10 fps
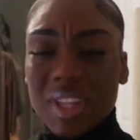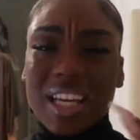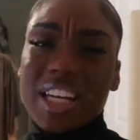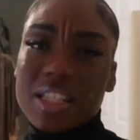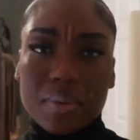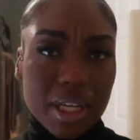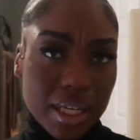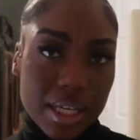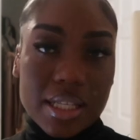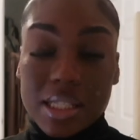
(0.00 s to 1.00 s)
it is what it
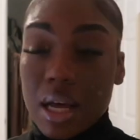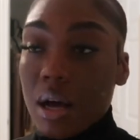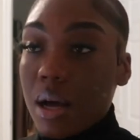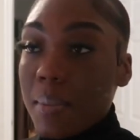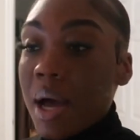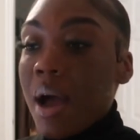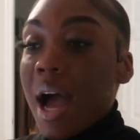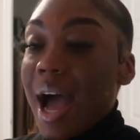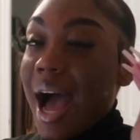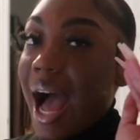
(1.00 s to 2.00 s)
is um
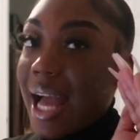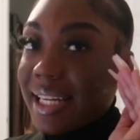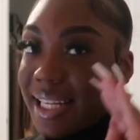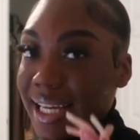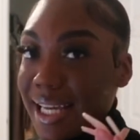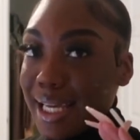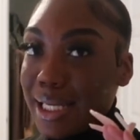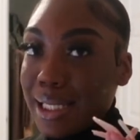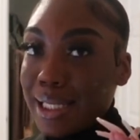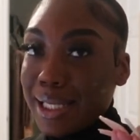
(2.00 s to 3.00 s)
i
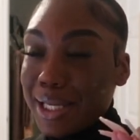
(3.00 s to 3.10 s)
did